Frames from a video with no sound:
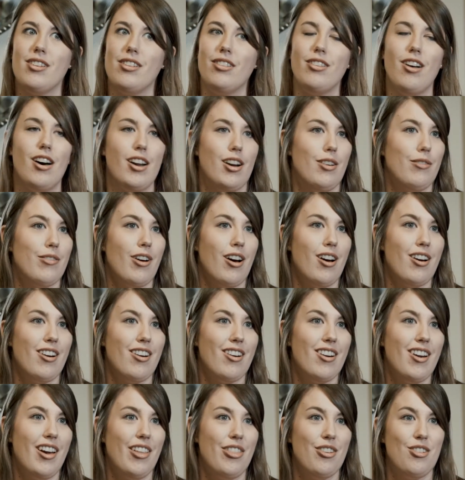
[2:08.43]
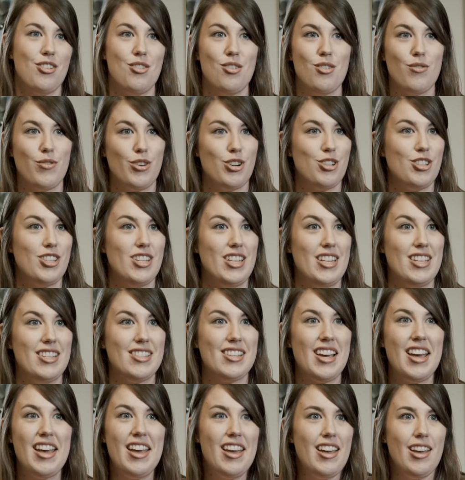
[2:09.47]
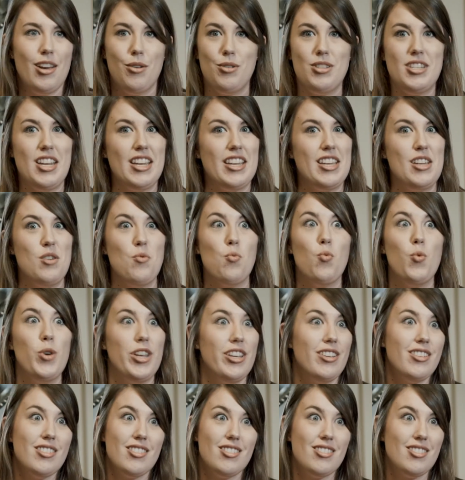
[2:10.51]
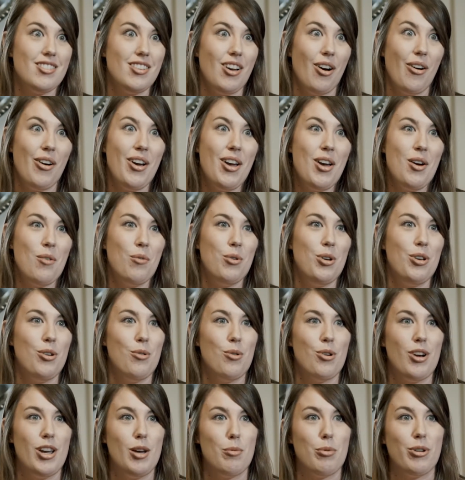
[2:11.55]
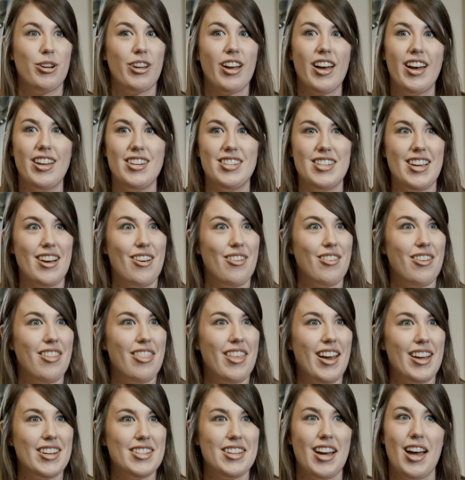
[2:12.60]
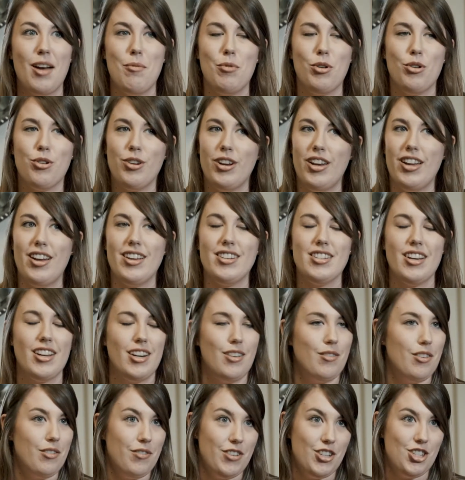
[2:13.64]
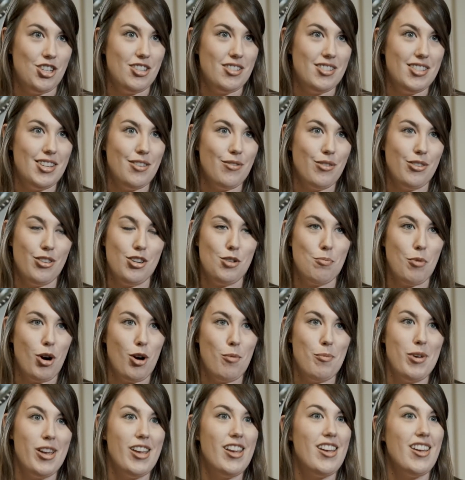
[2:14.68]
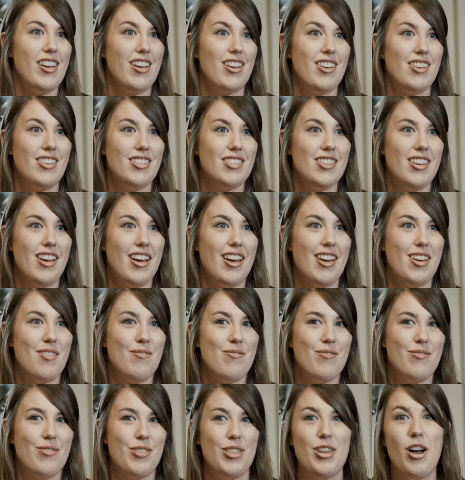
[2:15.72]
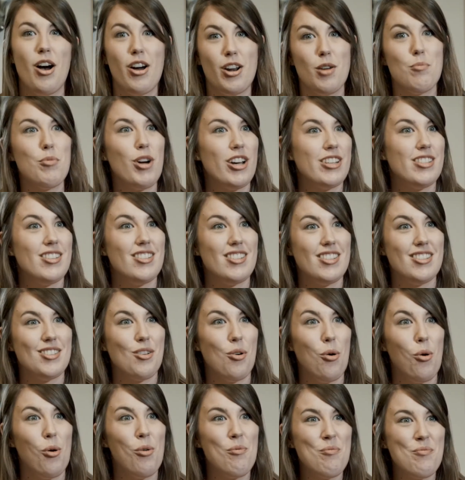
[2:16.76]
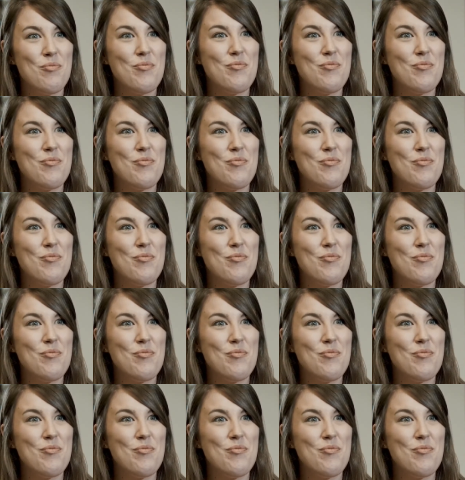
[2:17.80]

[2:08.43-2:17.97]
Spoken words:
A lot of our other universities, it was taking weeks. So we were able to cut down that time and create a ton of efficiency for the department and for the audit process as a whole.